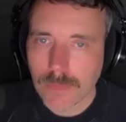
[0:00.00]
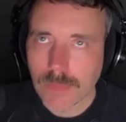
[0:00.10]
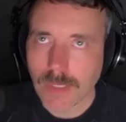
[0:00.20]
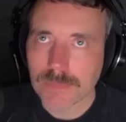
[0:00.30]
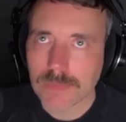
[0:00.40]

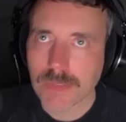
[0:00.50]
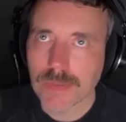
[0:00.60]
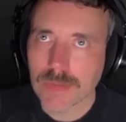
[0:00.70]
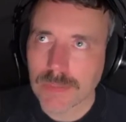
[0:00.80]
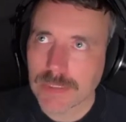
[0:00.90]
Yeah,
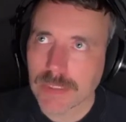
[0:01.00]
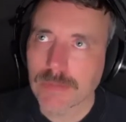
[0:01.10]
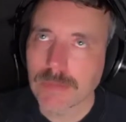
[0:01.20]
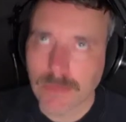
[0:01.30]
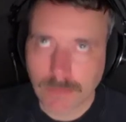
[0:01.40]
good
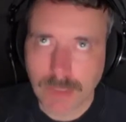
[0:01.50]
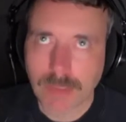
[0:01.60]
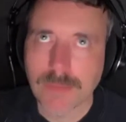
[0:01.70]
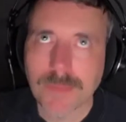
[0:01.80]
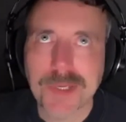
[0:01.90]
question.
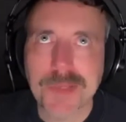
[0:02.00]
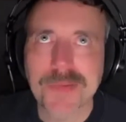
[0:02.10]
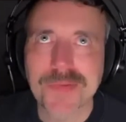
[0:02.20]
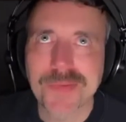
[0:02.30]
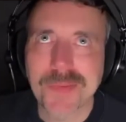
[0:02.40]
Many
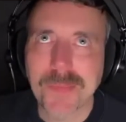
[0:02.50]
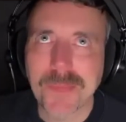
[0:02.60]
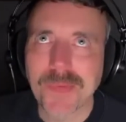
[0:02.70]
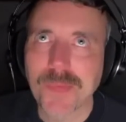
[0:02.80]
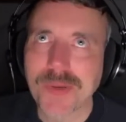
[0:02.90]

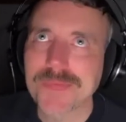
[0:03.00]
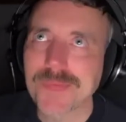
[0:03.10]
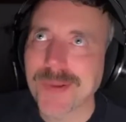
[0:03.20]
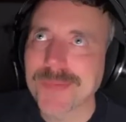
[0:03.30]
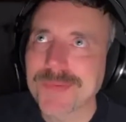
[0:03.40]
ways
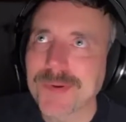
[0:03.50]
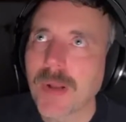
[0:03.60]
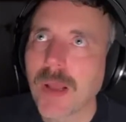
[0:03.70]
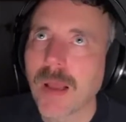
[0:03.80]
to answer.